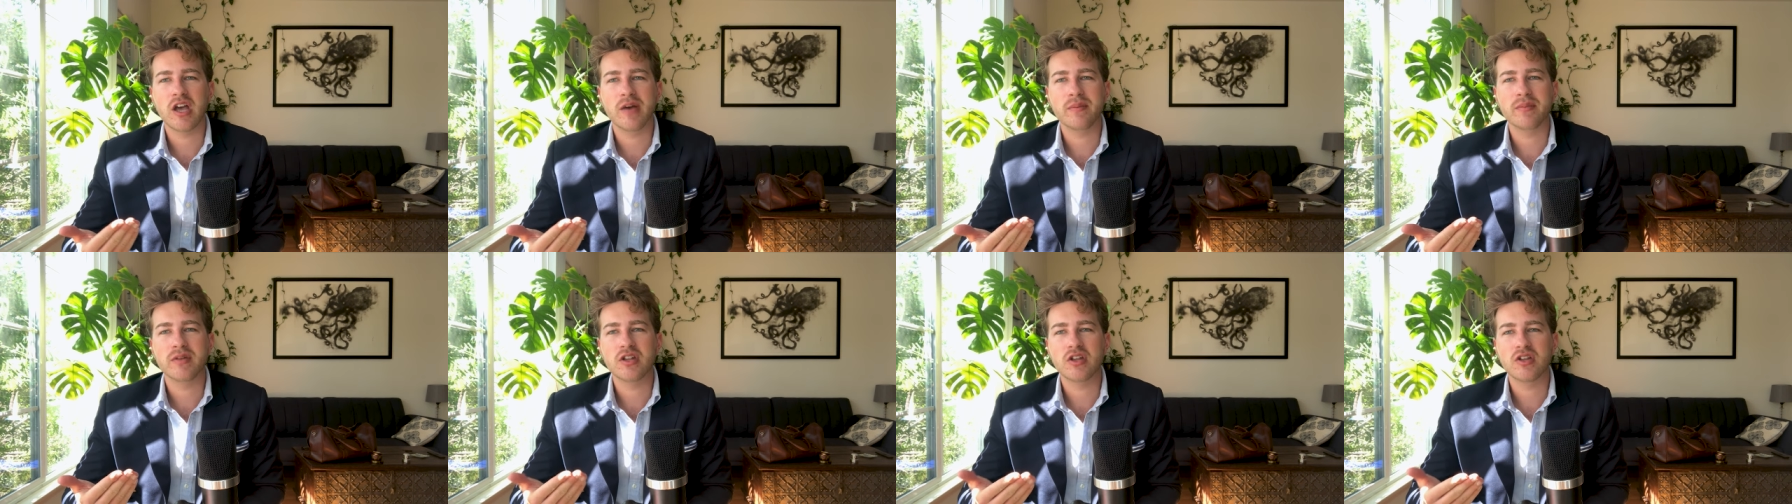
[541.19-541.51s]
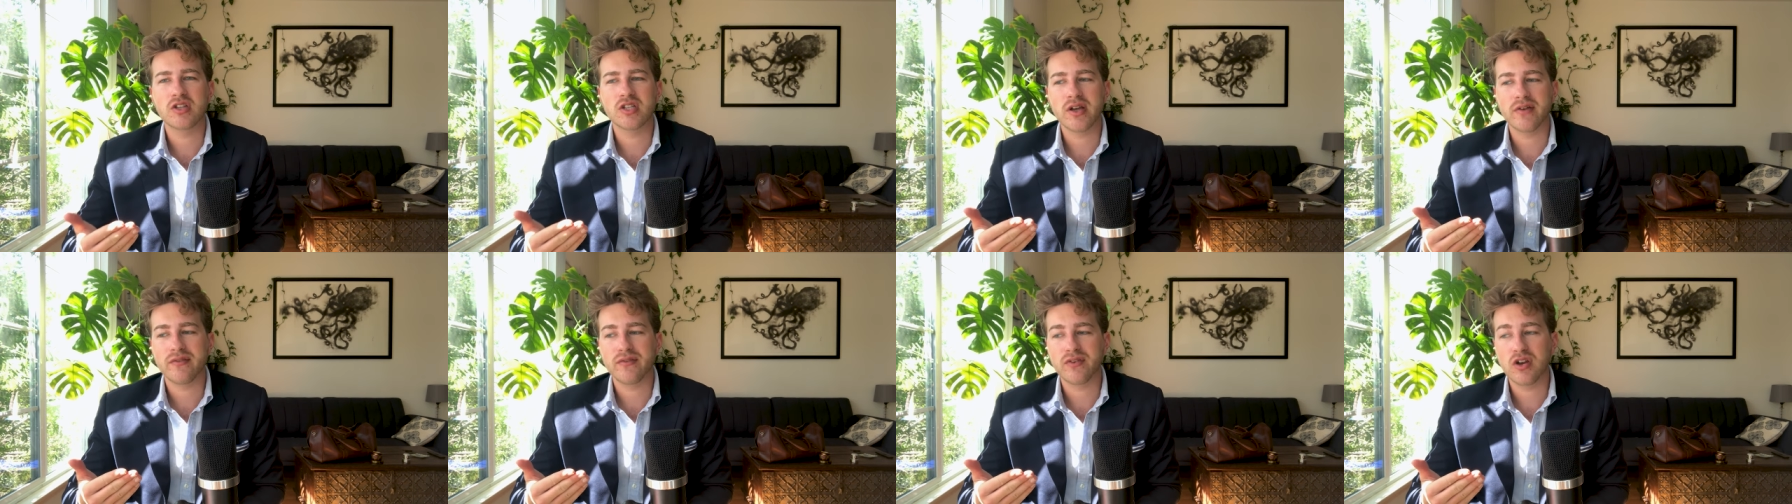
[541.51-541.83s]
I mean, you
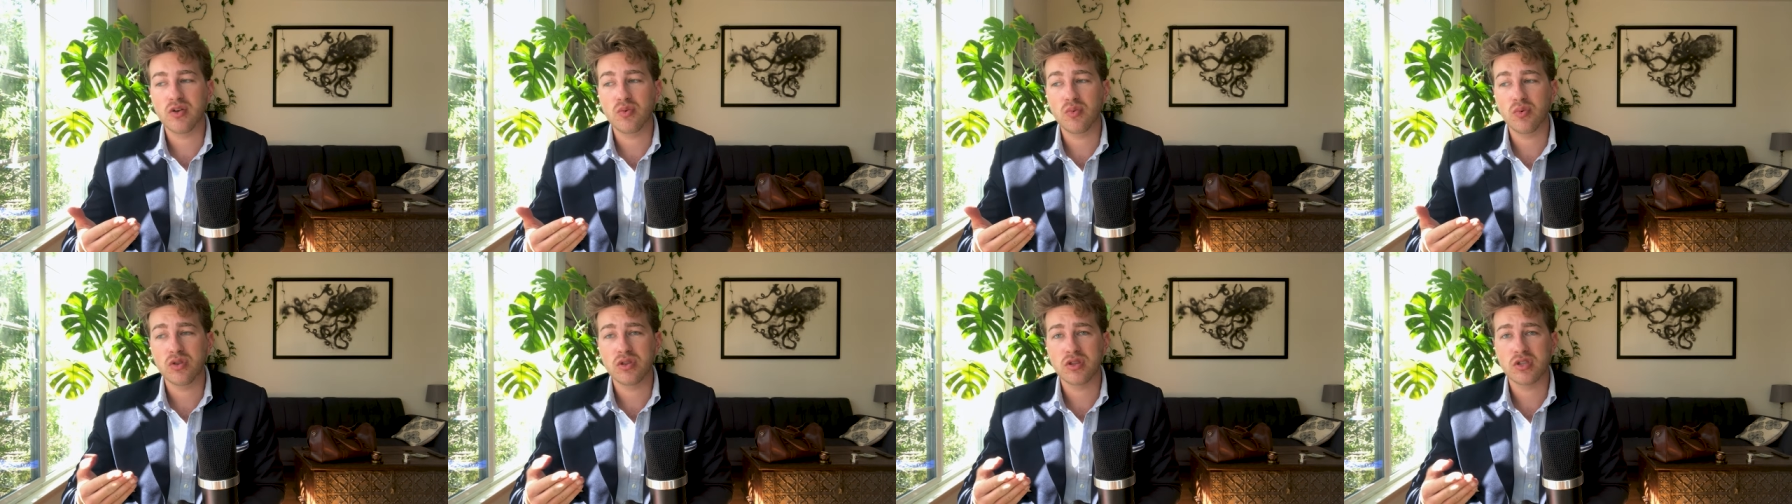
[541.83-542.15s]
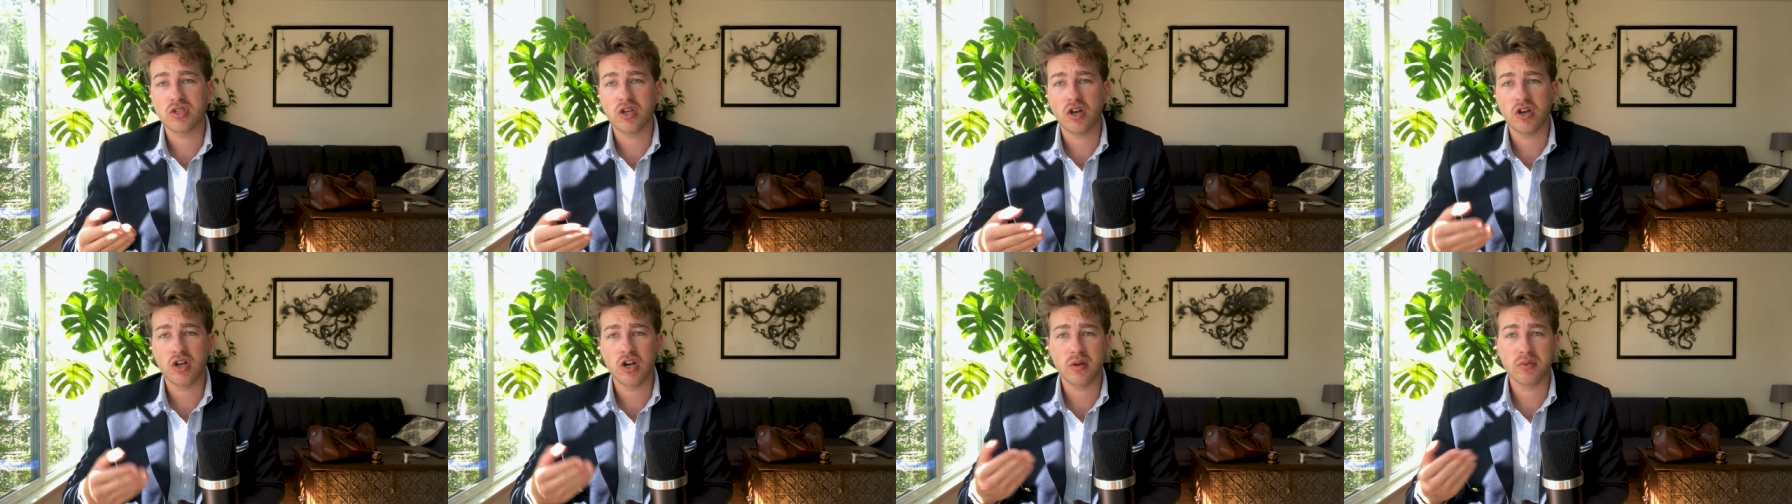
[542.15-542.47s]
definitely wouldn't
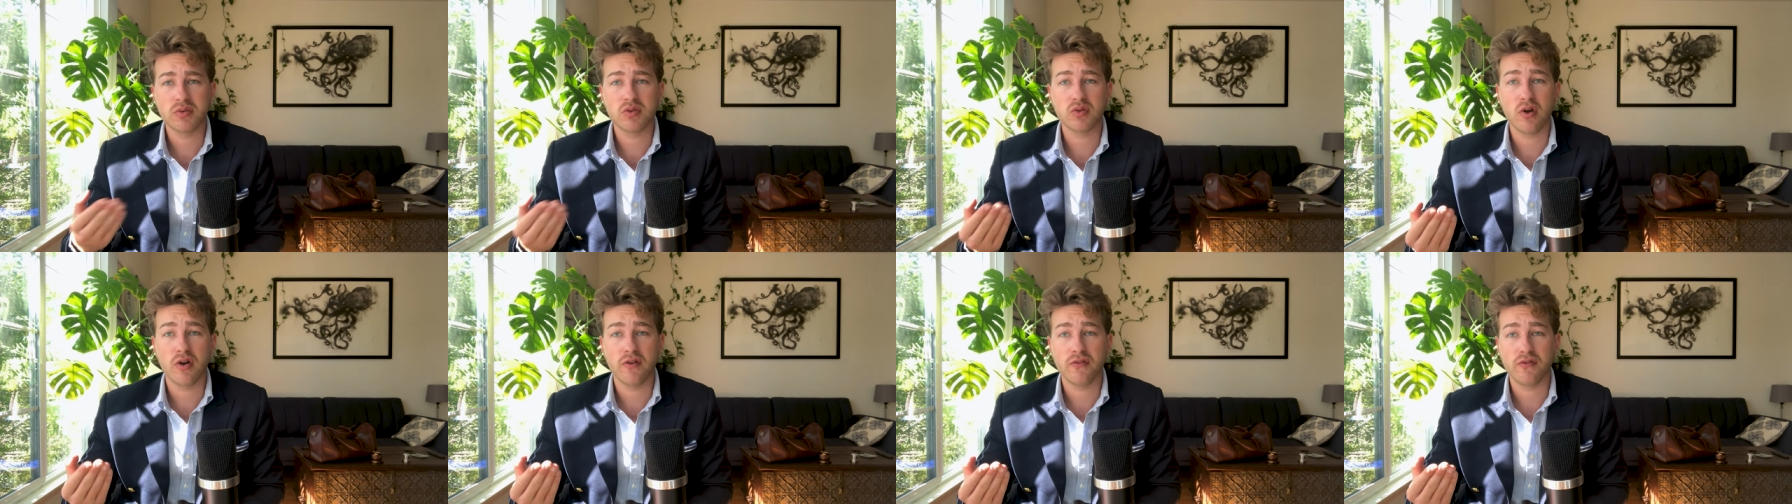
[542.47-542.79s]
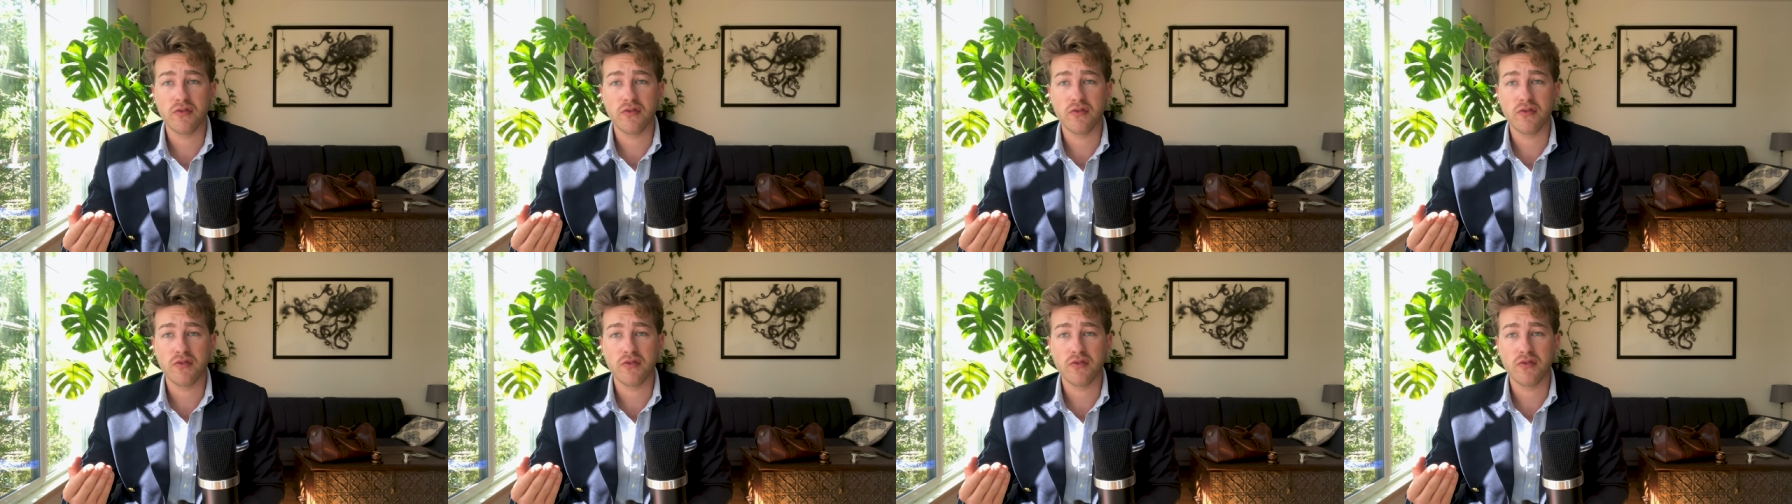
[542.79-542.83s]
turn up to a